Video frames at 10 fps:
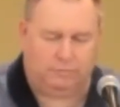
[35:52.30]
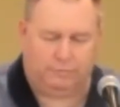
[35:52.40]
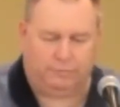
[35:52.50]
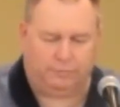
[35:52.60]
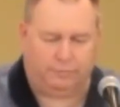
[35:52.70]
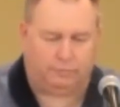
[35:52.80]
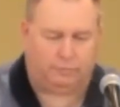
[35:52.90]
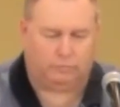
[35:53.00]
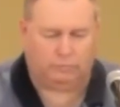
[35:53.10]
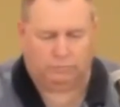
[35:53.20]

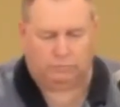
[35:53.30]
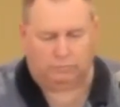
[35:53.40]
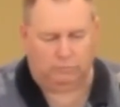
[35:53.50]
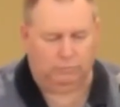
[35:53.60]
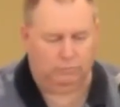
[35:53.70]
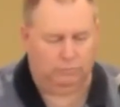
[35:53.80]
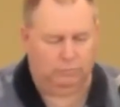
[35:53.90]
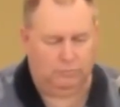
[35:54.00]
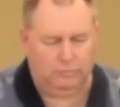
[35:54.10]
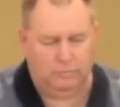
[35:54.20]

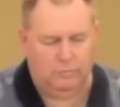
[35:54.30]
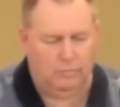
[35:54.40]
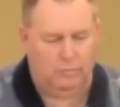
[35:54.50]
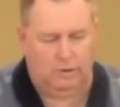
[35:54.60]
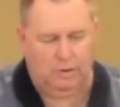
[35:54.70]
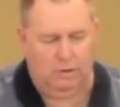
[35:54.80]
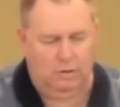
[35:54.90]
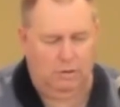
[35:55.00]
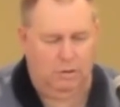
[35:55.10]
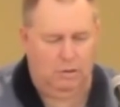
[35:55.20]

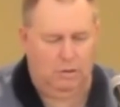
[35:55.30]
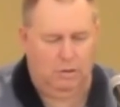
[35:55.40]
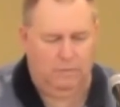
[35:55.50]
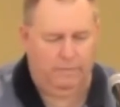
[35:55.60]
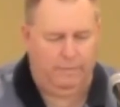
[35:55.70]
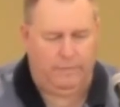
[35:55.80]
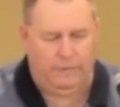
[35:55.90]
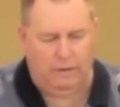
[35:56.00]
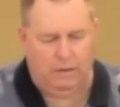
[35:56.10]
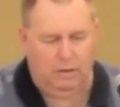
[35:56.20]

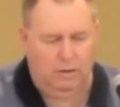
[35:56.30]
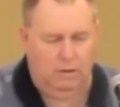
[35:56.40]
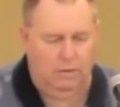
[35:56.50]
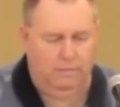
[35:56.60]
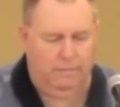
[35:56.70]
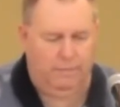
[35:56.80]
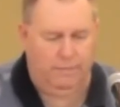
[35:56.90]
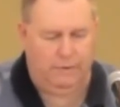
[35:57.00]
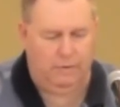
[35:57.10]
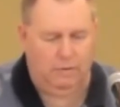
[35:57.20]

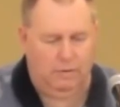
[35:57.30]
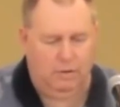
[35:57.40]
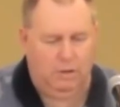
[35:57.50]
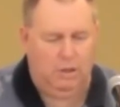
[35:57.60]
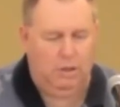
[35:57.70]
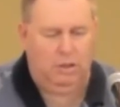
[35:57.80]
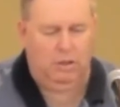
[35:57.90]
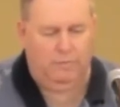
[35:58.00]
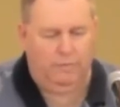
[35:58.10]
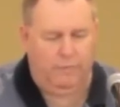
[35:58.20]

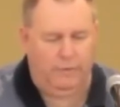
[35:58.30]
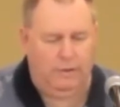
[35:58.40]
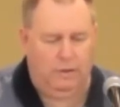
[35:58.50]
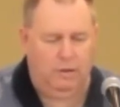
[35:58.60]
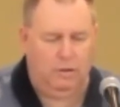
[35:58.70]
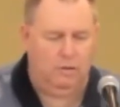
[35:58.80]
No one is speaking in this clip.